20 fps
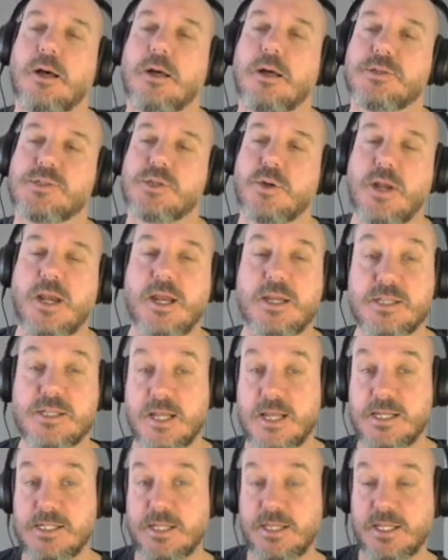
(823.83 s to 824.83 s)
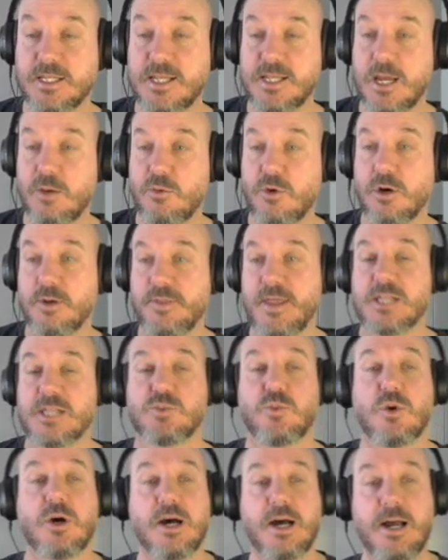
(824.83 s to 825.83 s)
So it is an easy thing to get wrong, and that's
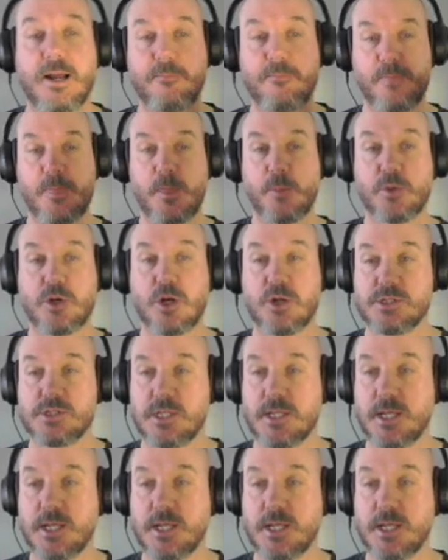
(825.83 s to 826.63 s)
why I'm constantly